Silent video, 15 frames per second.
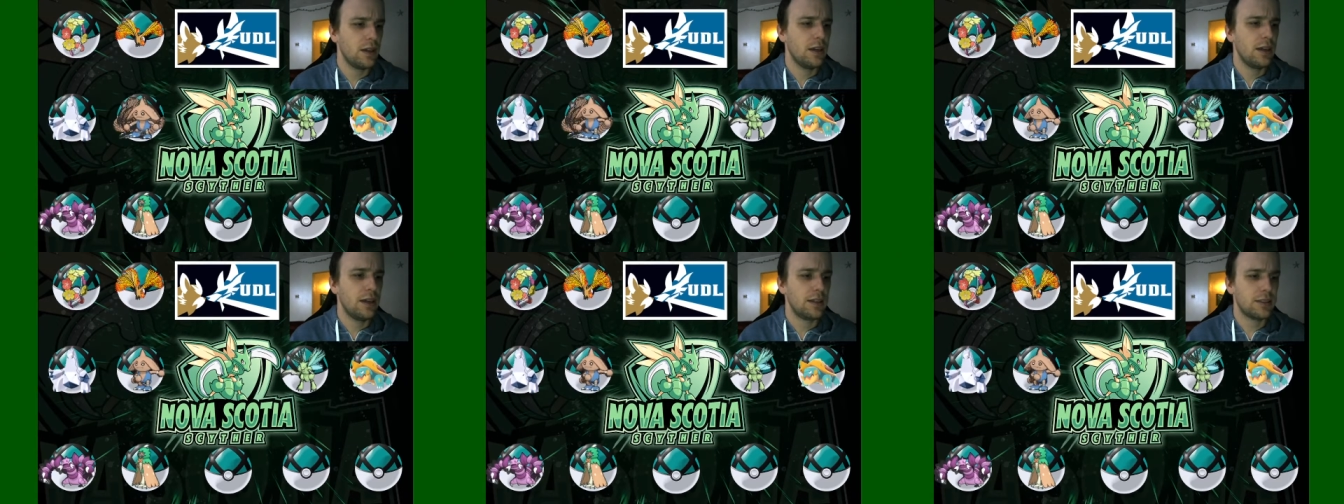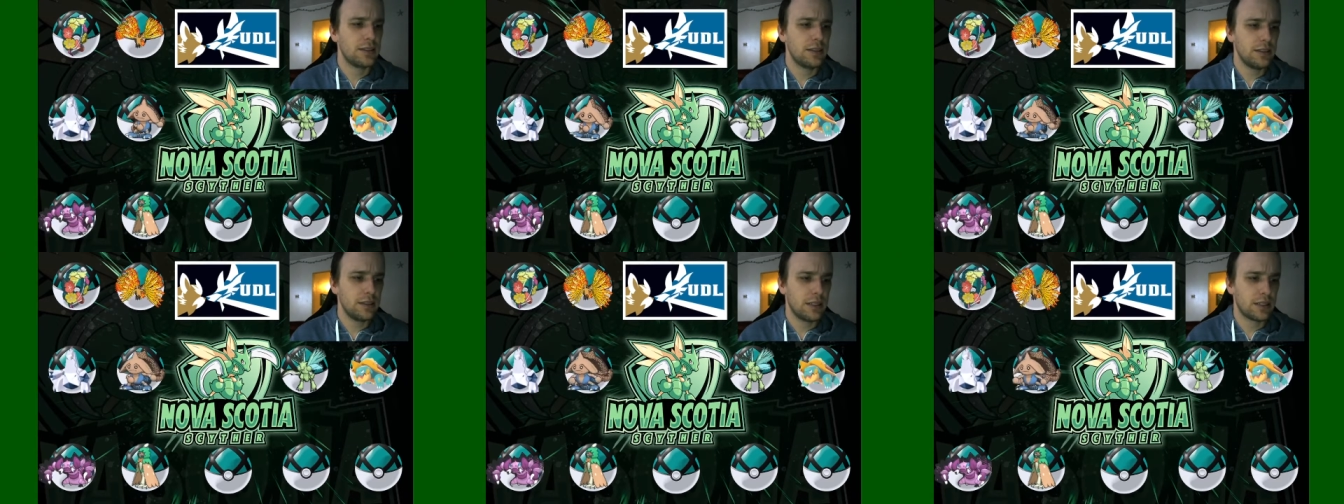And
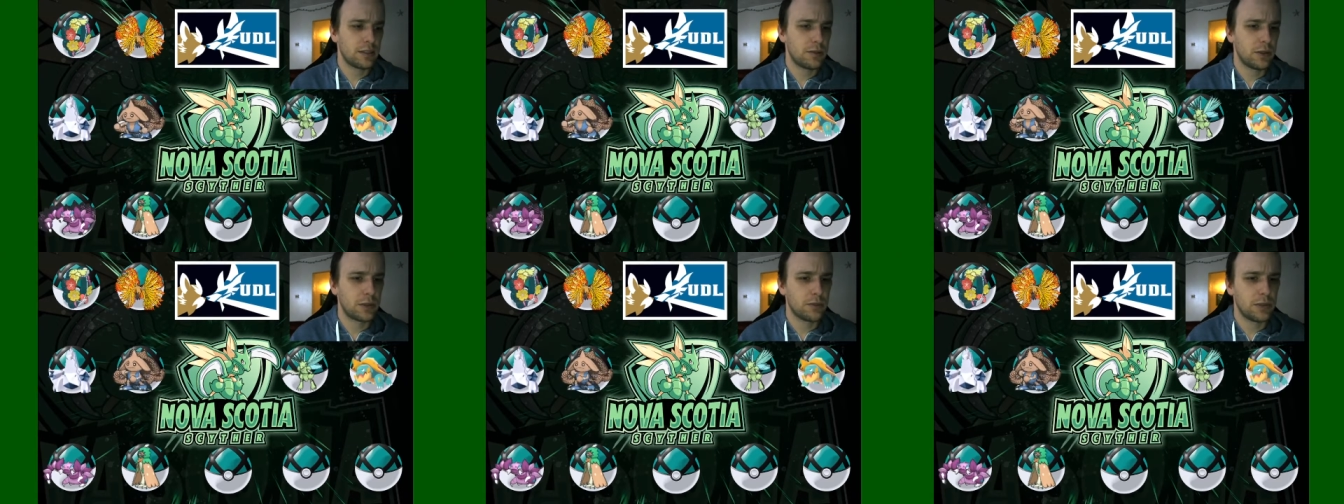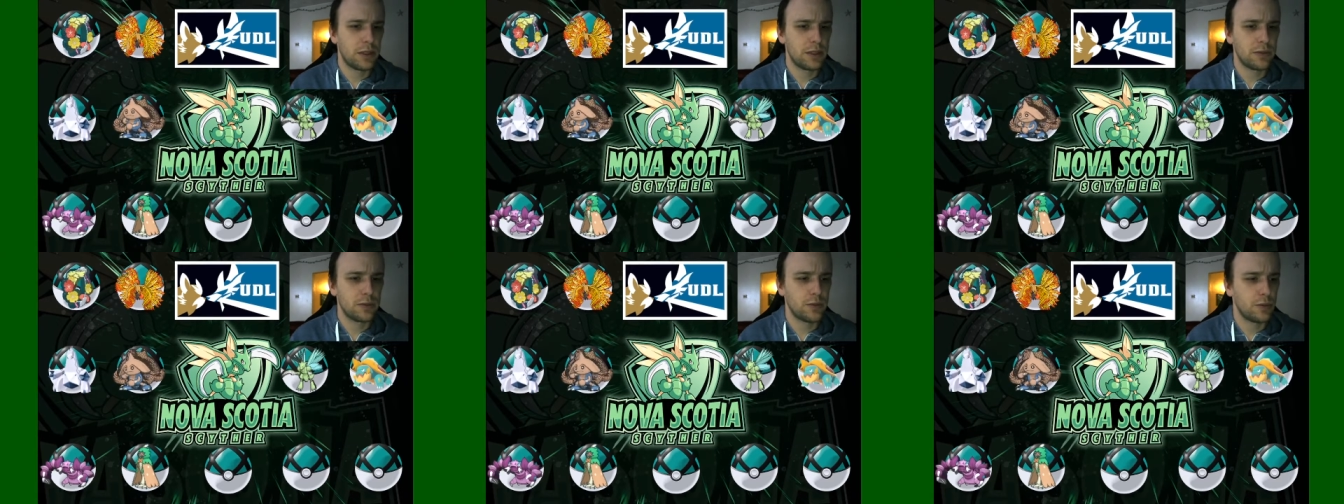then the next
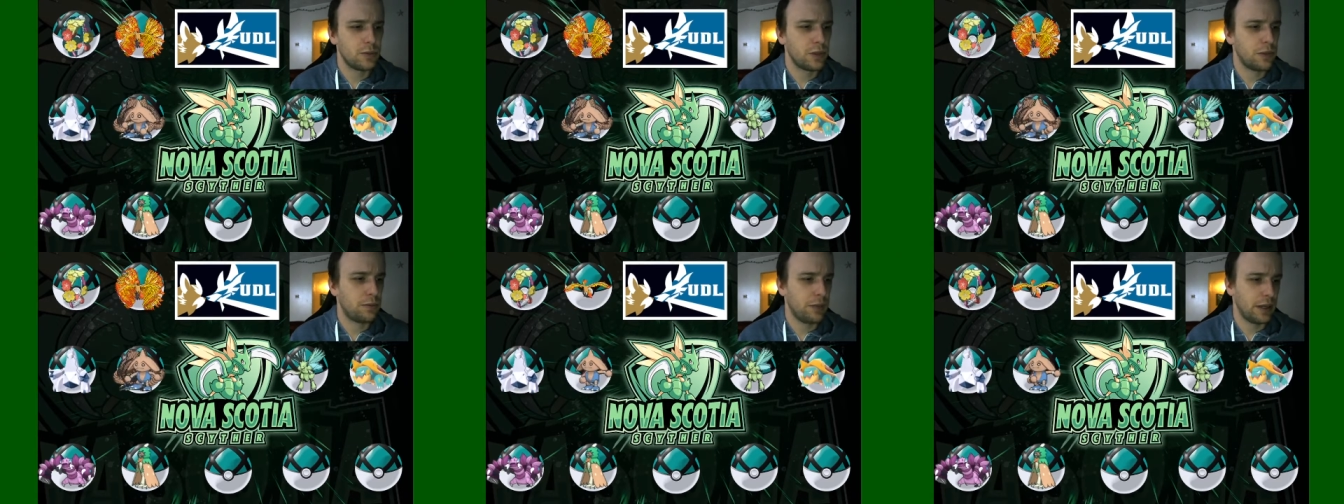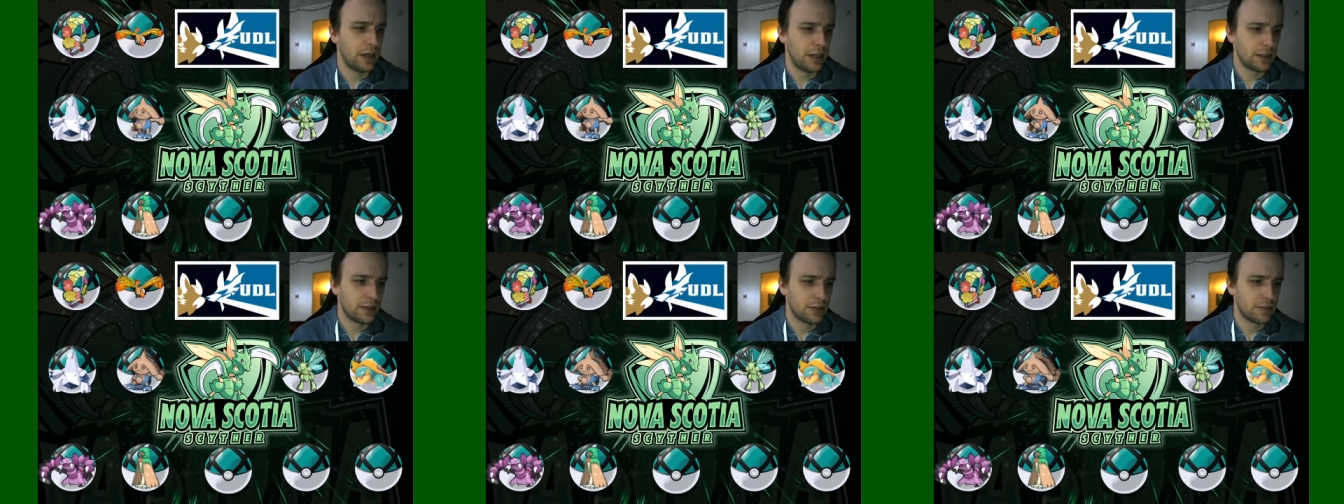Pokemon we
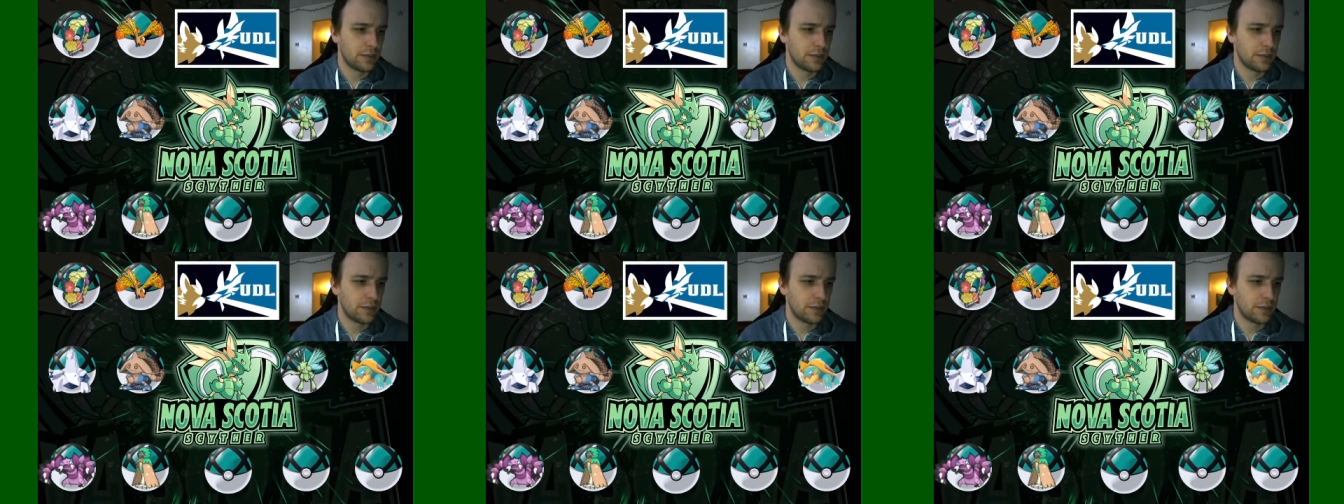picked